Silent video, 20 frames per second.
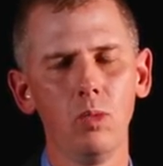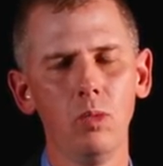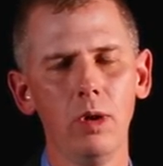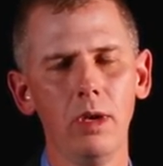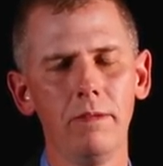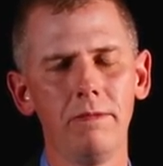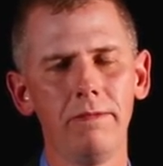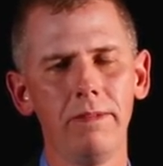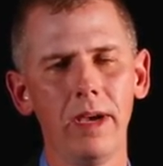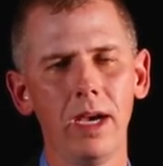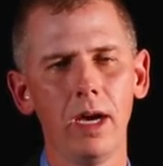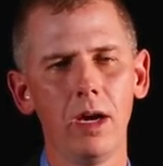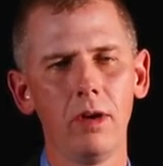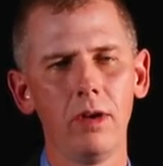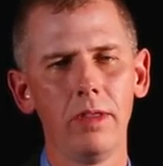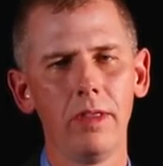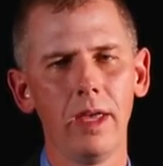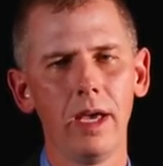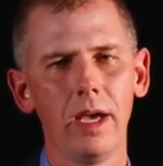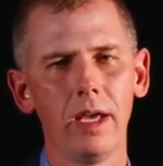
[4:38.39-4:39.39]
we
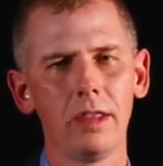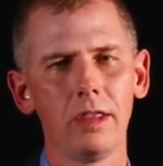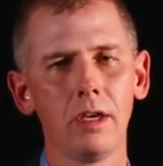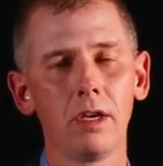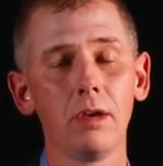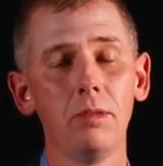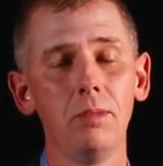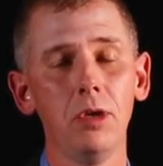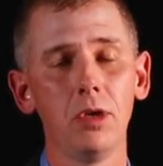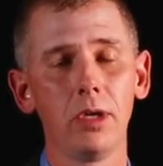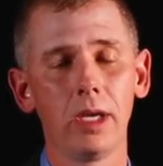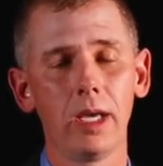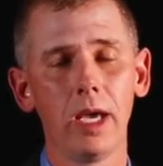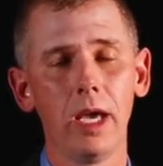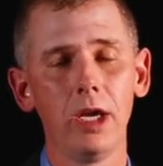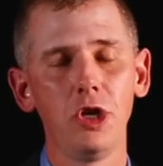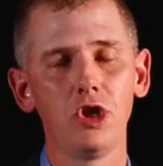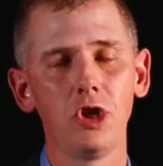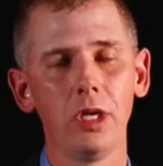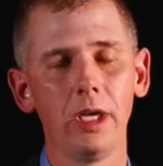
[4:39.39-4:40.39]
found that the
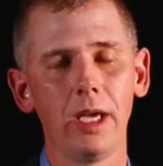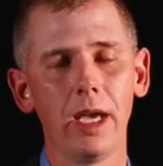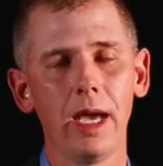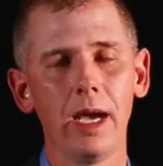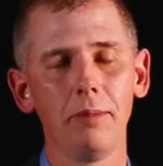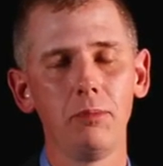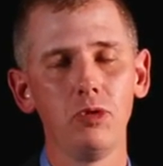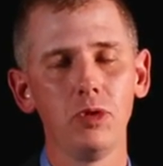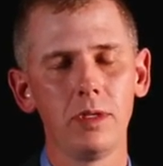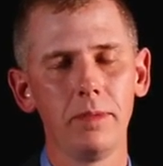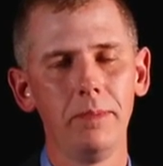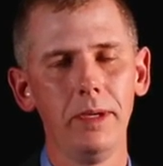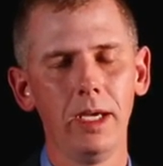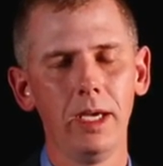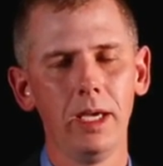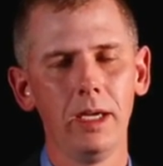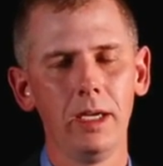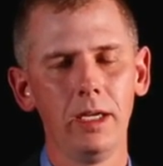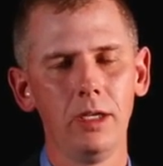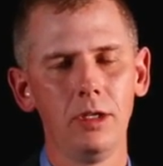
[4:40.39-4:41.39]
communication gap was
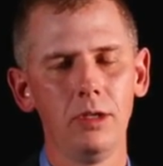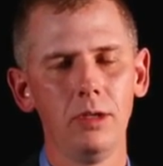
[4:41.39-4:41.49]
beginning